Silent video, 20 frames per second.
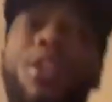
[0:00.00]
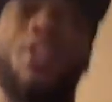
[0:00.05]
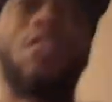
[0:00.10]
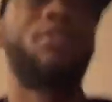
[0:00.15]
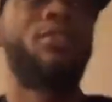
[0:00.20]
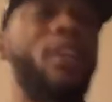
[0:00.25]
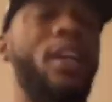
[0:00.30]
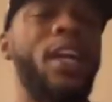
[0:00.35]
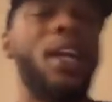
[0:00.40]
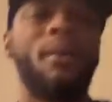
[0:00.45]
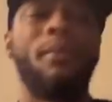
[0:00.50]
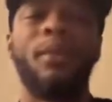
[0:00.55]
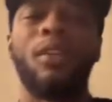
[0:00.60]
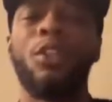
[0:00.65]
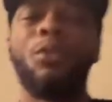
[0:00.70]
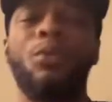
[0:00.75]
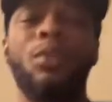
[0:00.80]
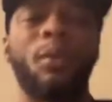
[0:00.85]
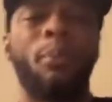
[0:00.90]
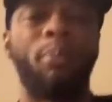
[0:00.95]
on the gram,
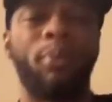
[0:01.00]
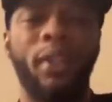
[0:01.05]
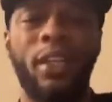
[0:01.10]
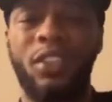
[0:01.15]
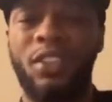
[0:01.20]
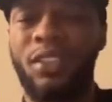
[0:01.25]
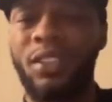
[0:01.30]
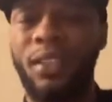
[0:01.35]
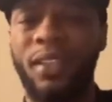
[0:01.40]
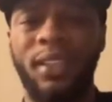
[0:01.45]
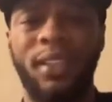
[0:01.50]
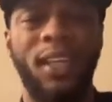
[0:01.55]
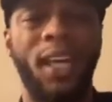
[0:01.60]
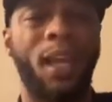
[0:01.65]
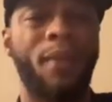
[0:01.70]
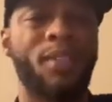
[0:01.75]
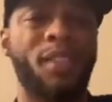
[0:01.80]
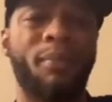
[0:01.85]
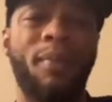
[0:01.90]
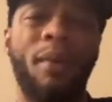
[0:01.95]
you want to play
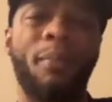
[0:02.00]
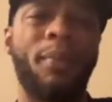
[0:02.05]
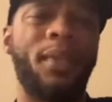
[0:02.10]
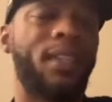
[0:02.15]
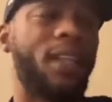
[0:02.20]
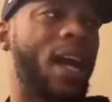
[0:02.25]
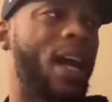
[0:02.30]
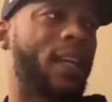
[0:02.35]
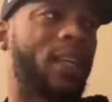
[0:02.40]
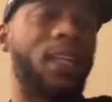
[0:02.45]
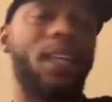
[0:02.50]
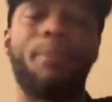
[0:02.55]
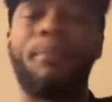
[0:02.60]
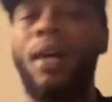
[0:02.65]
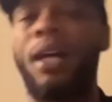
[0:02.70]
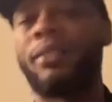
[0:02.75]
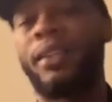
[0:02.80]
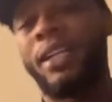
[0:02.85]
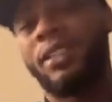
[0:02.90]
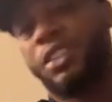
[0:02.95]
games about me knocking
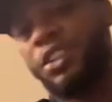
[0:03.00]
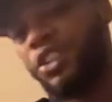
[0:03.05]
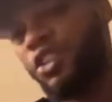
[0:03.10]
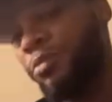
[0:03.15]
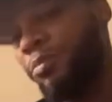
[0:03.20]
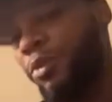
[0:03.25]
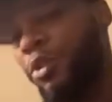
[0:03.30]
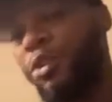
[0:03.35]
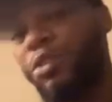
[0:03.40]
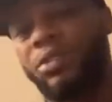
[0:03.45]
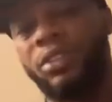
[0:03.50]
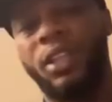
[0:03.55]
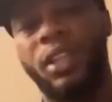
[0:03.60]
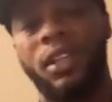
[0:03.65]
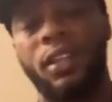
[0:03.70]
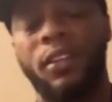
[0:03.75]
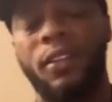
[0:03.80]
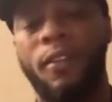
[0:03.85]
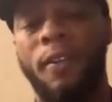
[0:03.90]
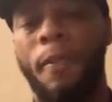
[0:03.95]
him out, that's a small
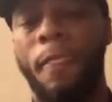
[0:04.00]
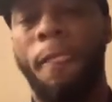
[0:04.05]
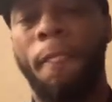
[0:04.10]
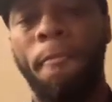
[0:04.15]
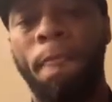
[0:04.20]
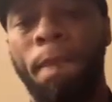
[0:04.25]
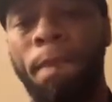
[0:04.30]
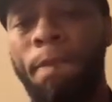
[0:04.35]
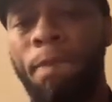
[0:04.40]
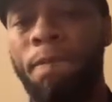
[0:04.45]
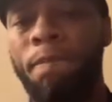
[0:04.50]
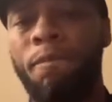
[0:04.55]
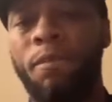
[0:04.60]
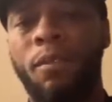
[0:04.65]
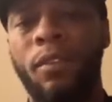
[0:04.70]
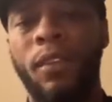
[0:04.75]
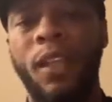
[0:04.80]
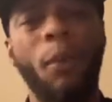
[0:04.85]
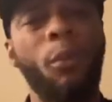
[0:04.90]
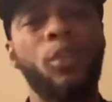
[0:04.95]
thing.
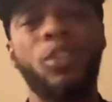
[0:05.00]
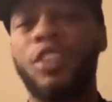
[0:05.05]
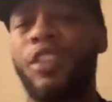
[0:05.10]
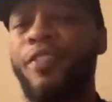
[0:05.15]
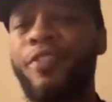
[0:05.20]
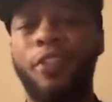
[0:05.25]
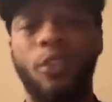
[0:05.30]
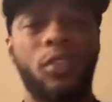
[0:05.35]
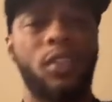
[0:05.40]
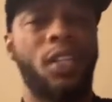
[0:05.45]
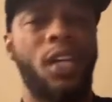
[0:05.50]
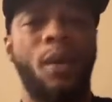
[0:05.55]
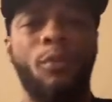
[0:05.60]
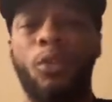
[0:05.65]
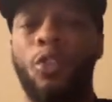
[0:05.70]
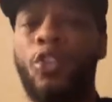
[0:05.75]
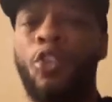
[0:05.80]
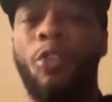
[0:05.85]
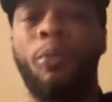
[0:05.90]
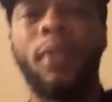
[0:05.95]
That wasn't the first time
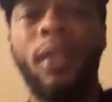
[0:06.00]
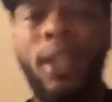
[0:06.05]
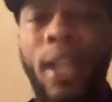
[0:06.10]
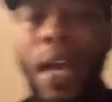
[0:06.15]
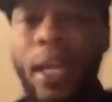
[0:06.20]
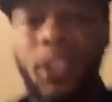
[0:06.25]
you saw me in